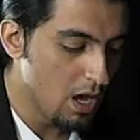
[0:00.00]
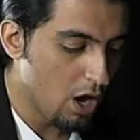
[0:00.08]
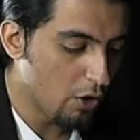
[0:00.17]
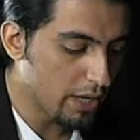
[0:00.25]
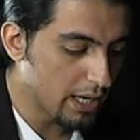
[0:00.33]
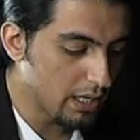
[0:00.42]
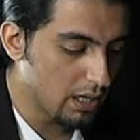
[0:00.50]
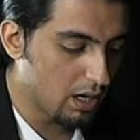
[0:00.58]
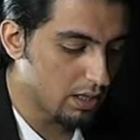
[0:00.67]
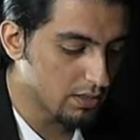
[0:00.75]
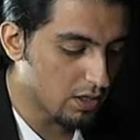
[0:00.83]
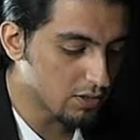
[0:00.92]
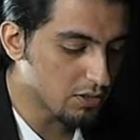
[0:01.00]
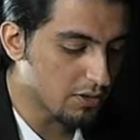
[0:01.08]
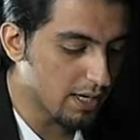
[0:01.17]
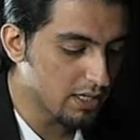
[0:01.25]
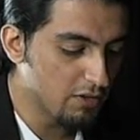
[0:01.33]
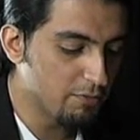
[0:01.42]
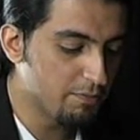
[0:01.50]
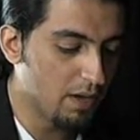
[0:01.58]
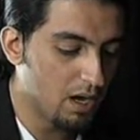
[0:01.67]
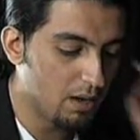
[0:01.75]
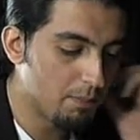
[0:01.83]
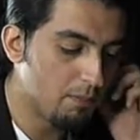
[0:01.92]
Okay, Dr. Grant, you've
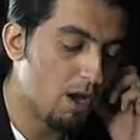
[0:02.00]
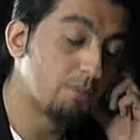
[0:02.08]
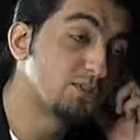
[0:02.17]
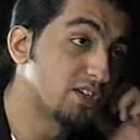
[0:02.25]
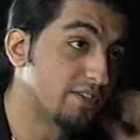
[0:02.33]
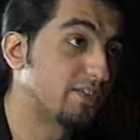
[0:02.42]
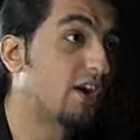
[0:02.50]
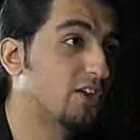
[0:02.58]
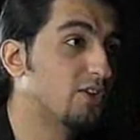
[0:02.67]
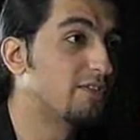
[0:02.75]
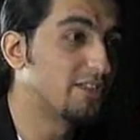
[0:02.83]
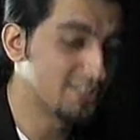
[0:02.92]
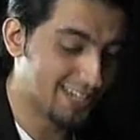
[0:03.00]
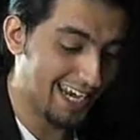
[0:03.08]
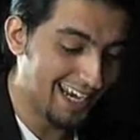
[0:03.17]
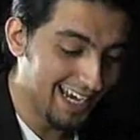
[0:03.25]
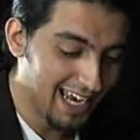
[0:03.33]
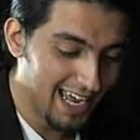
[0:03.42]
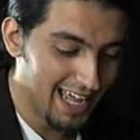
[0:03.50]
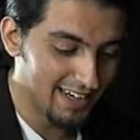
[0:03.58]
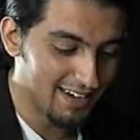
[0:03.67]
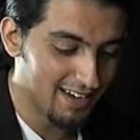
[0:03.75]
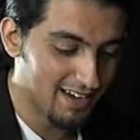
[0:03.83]
observed our university, and